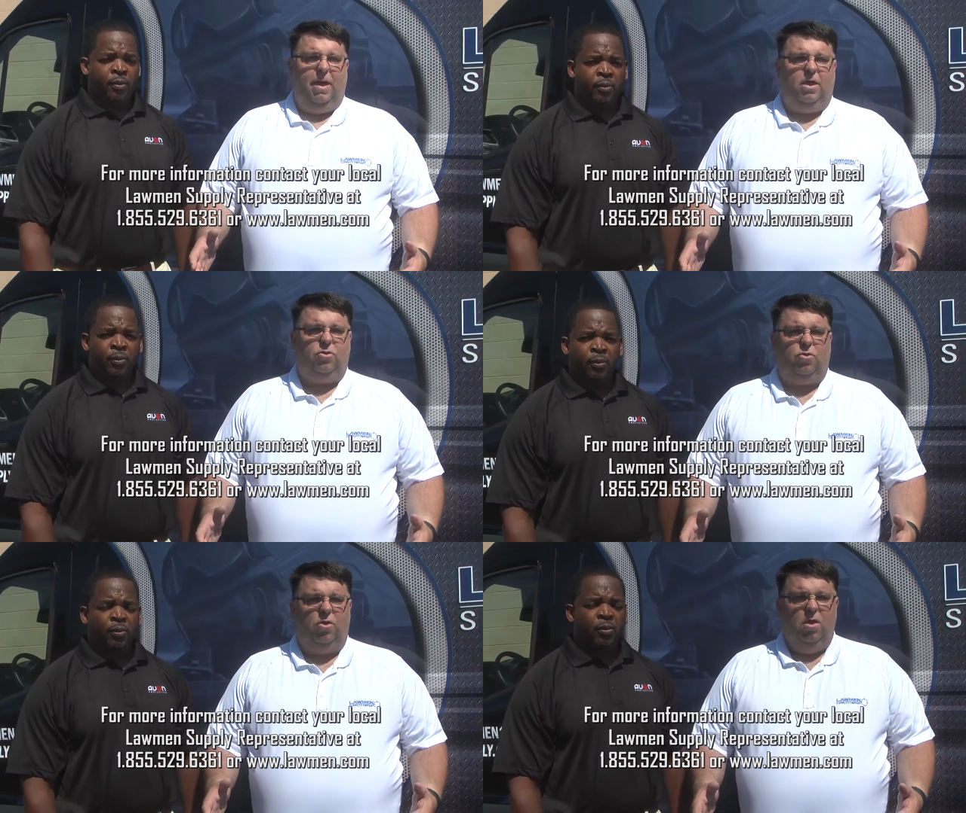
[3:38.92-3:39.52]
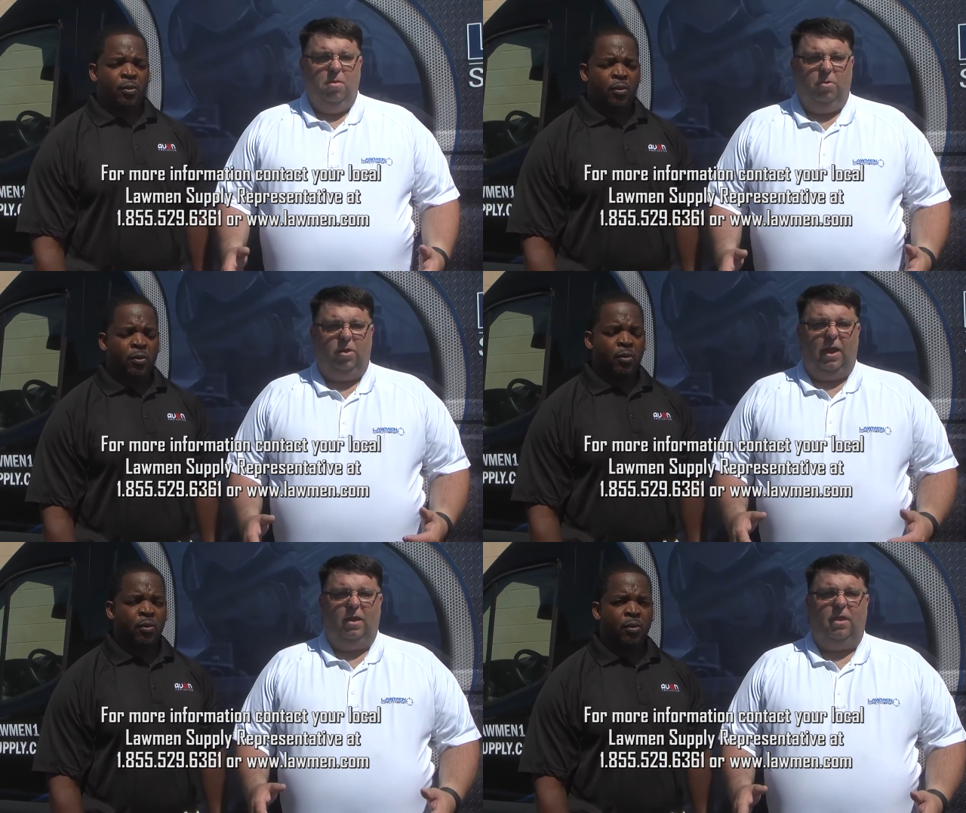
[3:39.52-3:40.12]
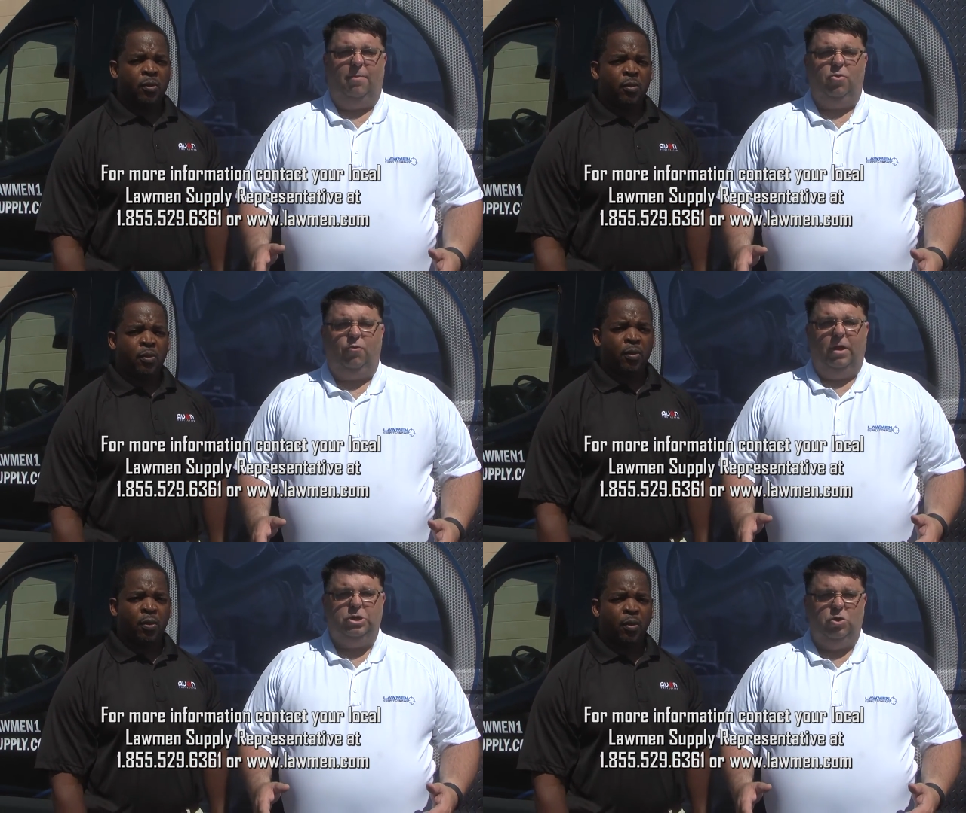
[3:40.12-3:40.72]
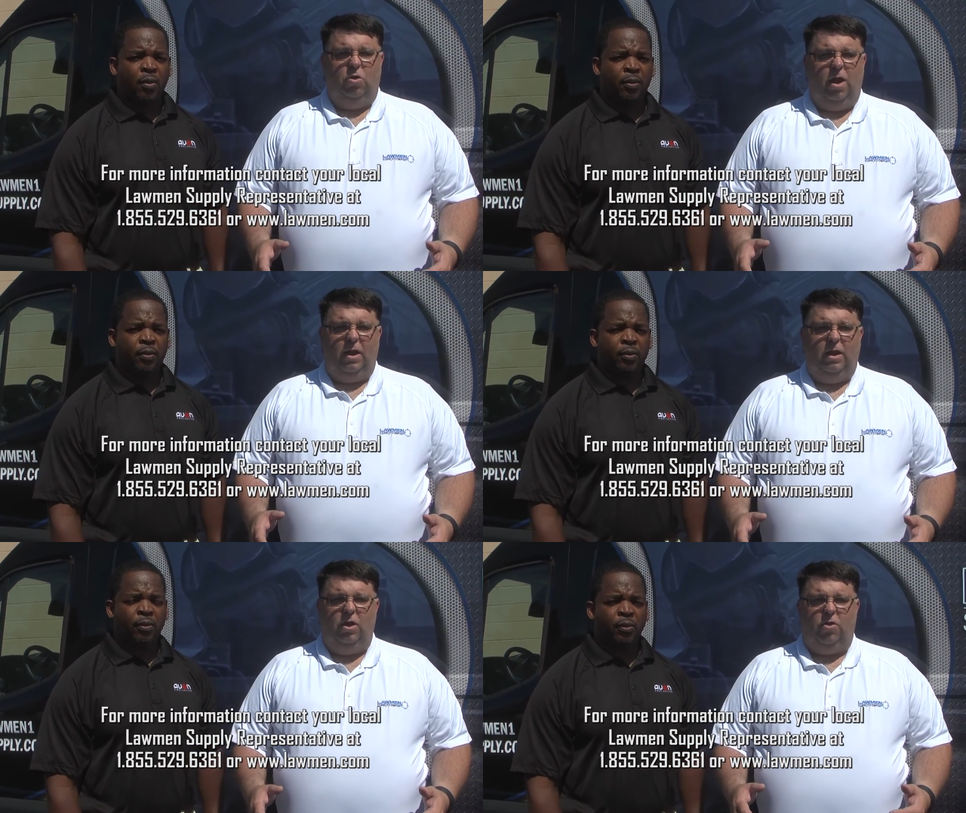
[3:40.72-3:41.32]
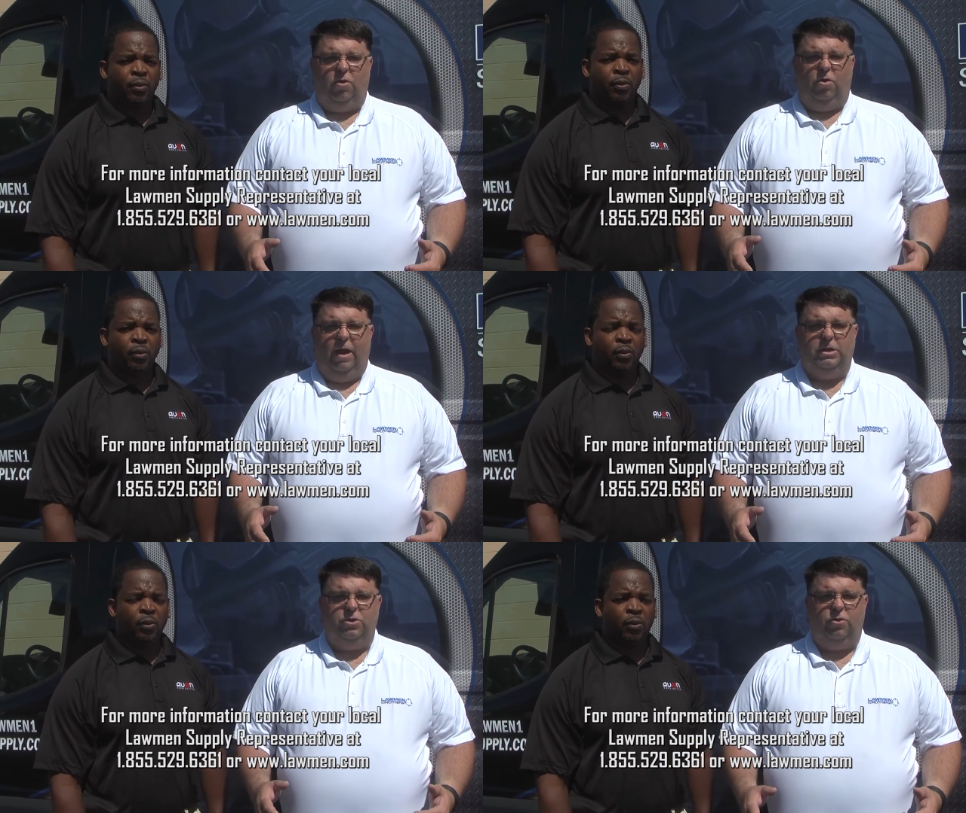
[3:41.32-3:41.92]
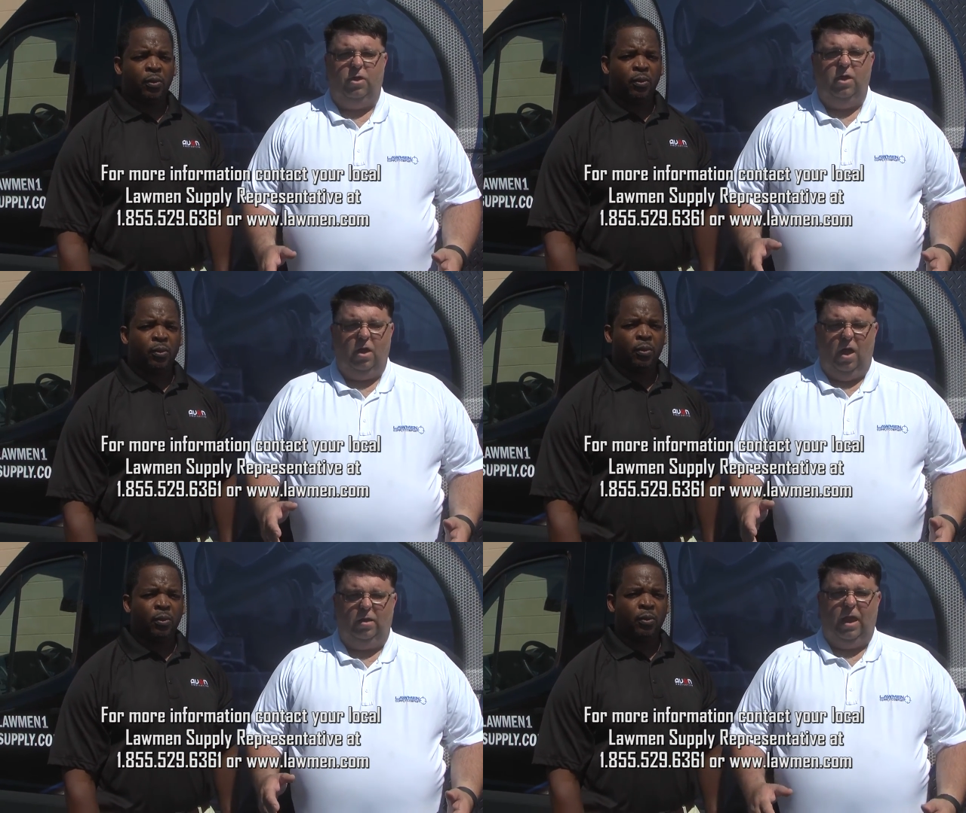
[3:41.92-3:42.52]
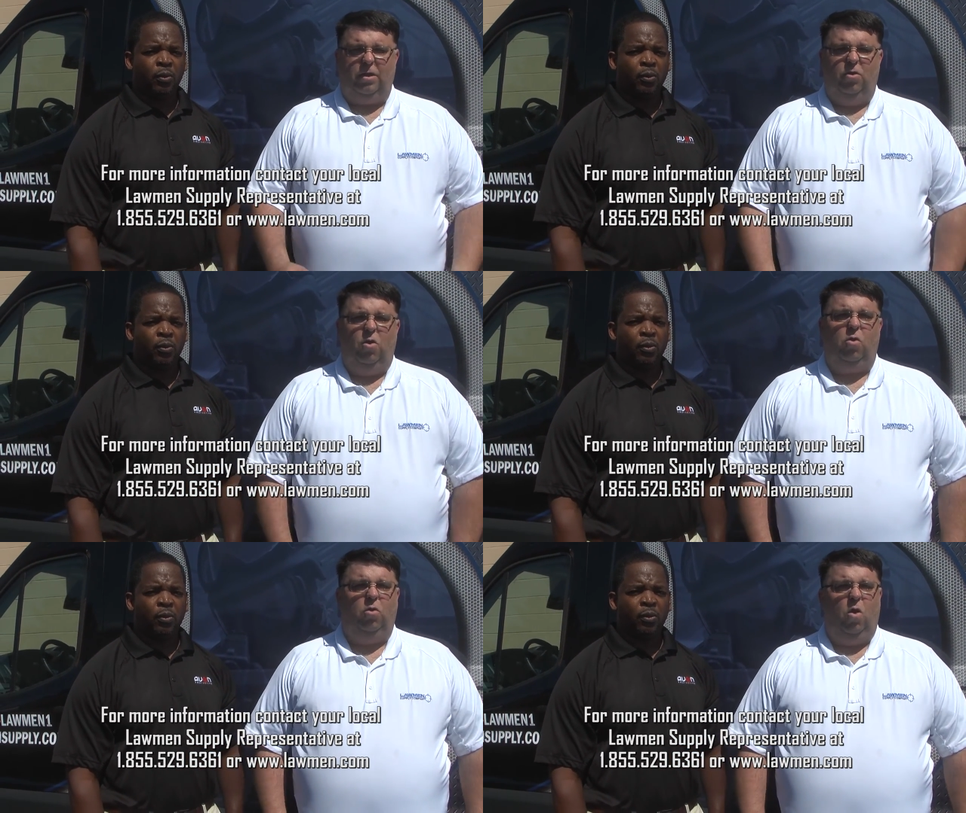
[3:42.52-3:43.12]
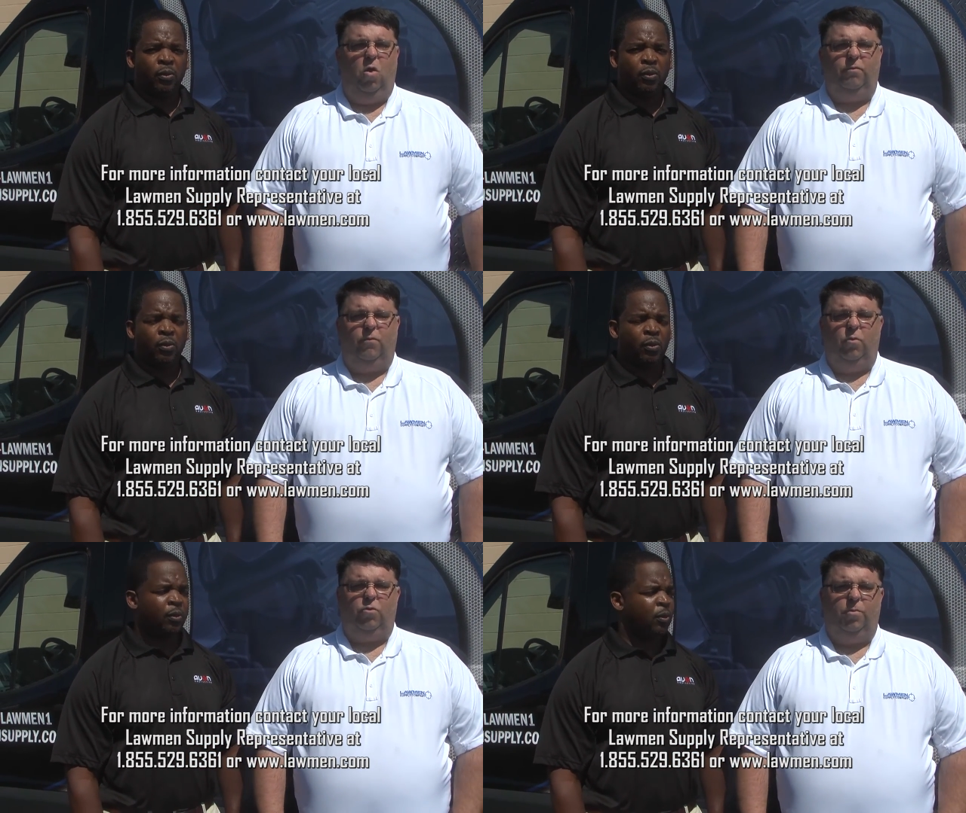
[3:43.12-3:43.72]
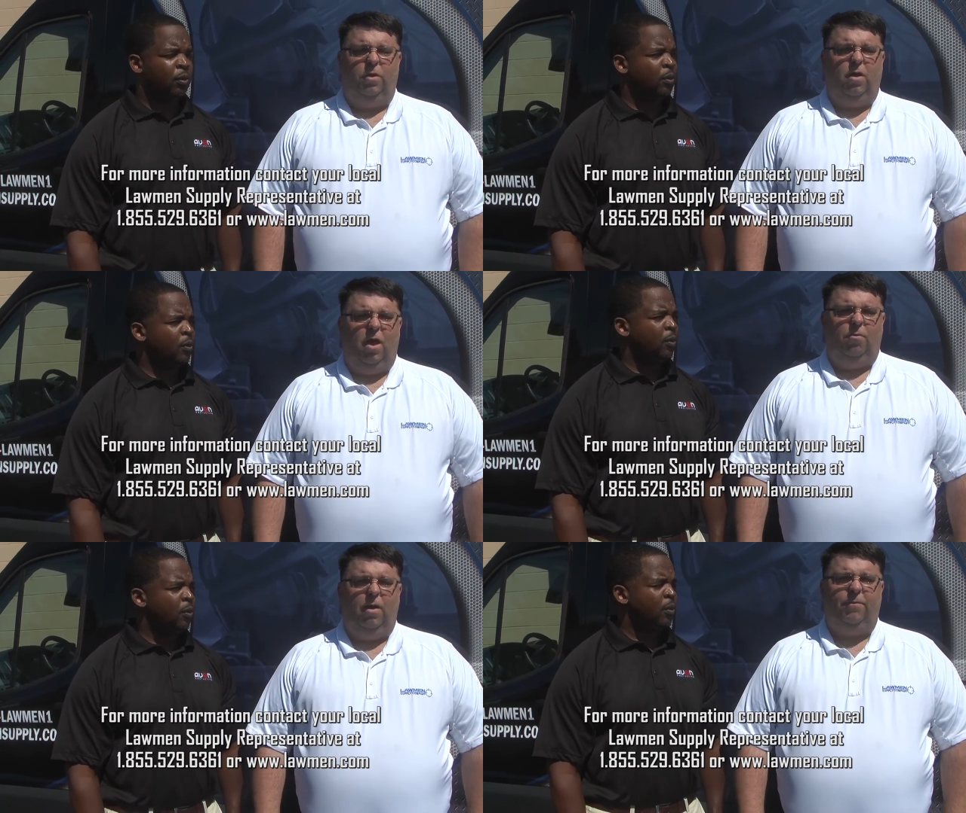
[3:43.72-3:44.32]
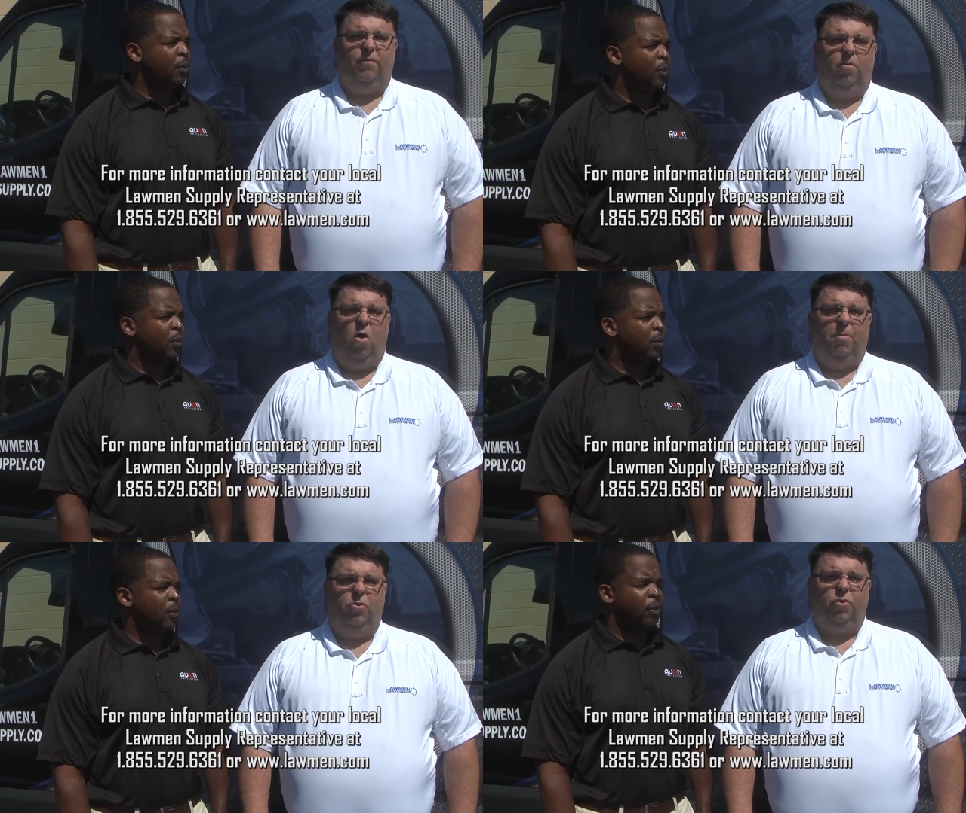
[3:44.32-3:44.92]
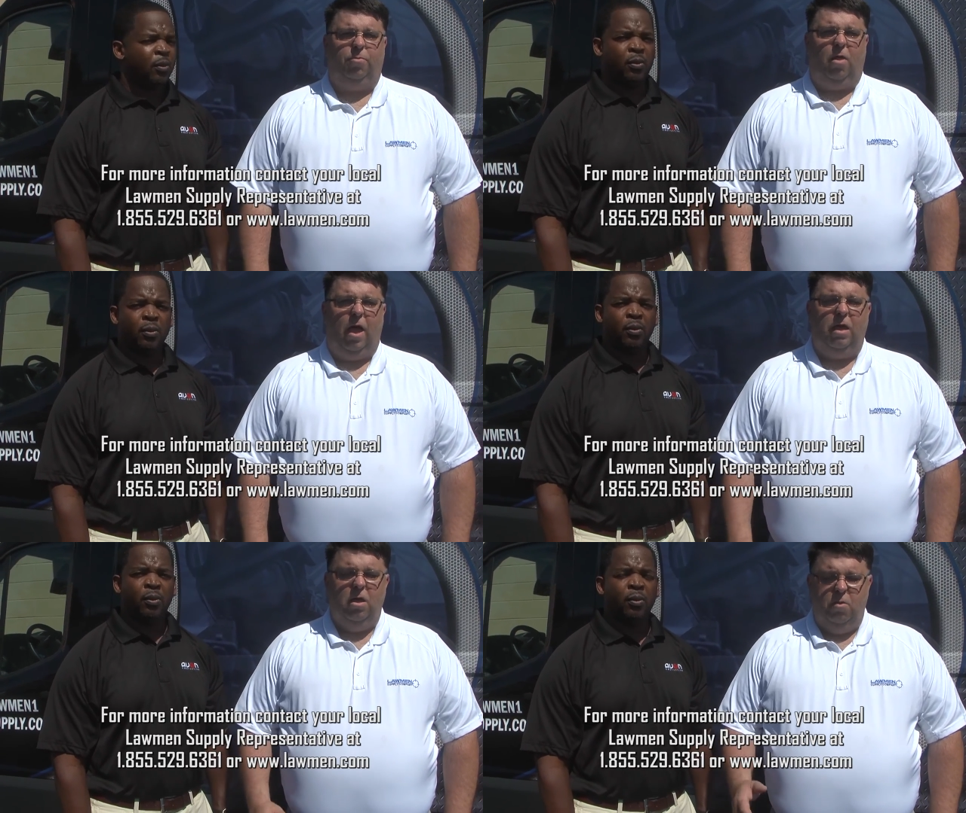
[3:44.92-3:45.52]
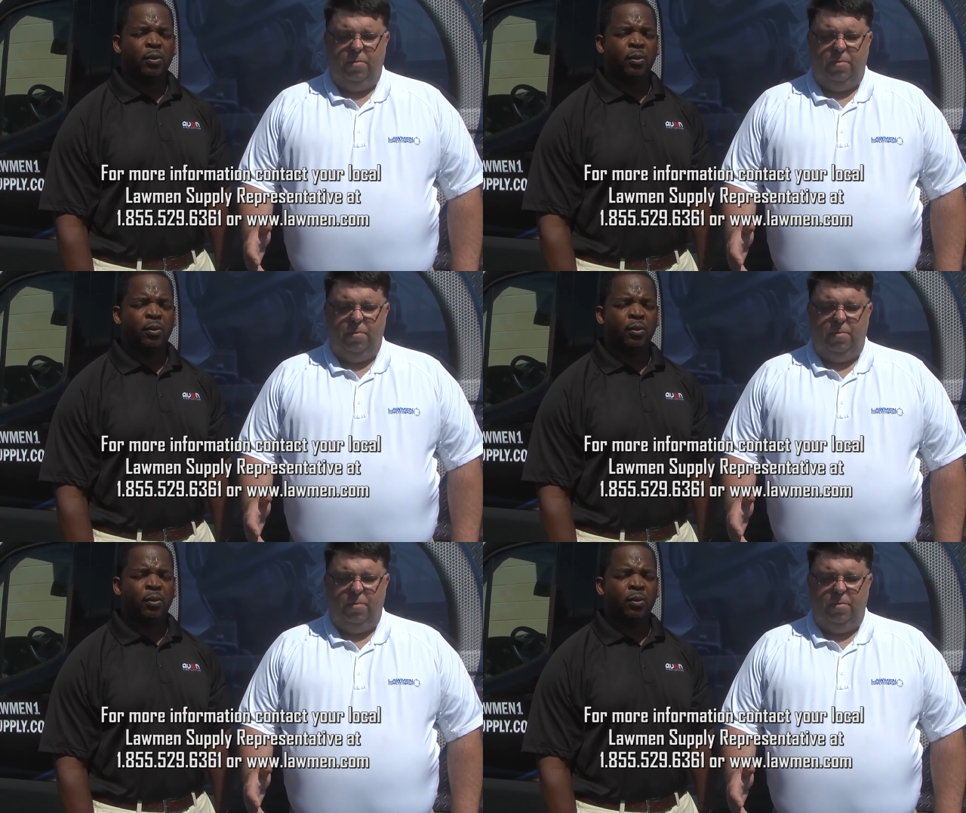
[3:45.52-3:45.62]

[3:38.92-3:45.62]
Speaker 1: masks, but to get a demonstration on any of these at your agency, contact your local law enforcement rep from Lawmen Supply.